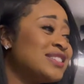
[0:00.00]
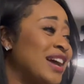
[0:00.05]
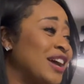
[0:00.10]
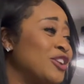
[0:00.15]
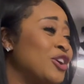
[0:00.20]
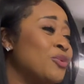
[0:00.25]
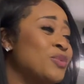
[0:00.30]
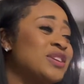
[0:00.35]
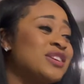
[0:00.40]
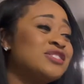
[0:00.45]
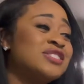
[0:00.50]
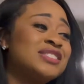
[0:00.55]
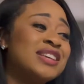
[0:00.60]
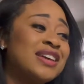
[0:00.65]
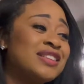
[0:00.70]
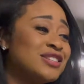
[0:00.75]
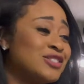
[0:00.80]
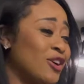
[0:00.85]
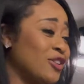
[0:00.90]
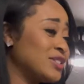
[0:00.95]
I know we say
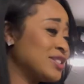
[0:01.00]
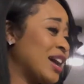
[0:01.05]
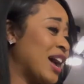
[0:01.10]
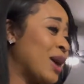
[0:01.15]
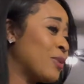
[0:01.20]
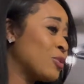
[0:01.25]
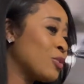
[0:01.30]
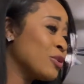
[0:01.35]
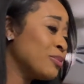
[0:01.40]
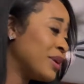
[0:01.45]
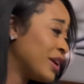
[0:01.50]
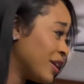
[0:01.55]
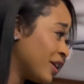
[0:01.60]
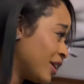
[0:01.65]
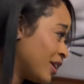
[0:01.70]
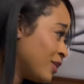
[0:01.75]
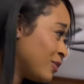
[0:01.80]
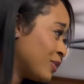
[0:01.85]
this all the time when we're married.